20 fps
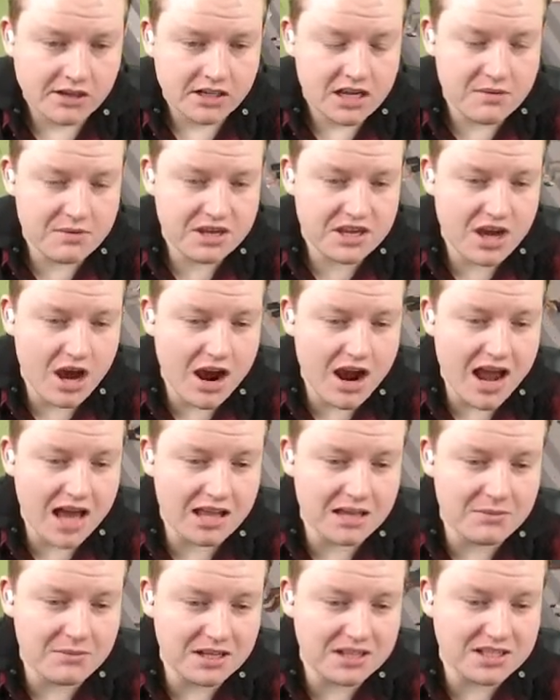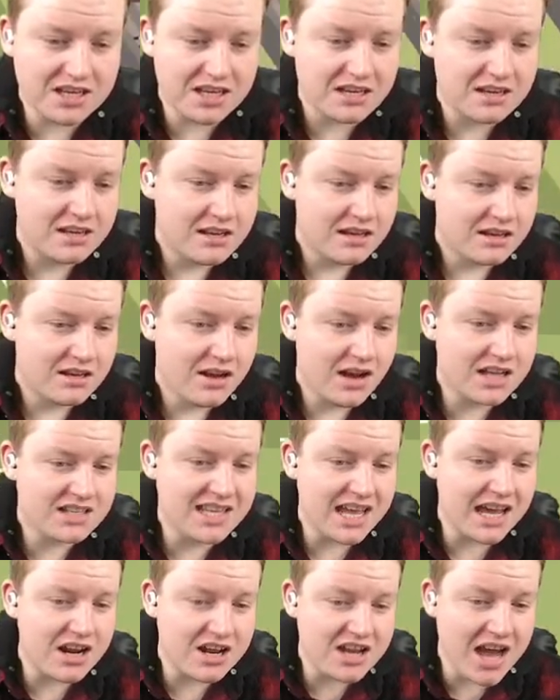Here we go. Alamonte. Oh, it's
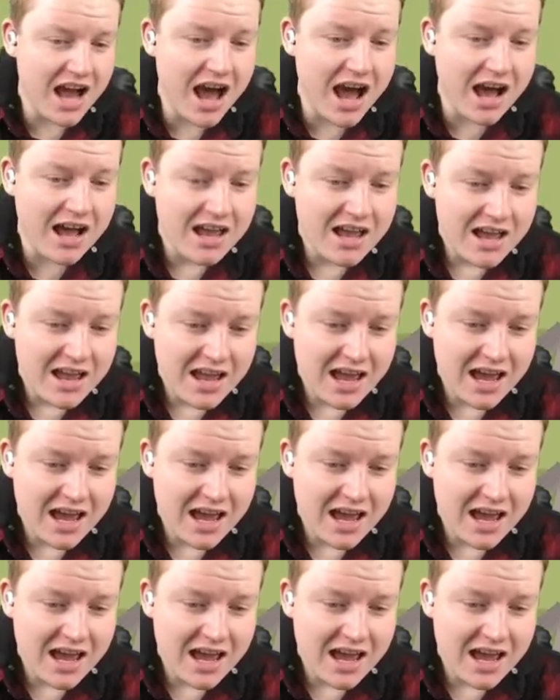addo-carr.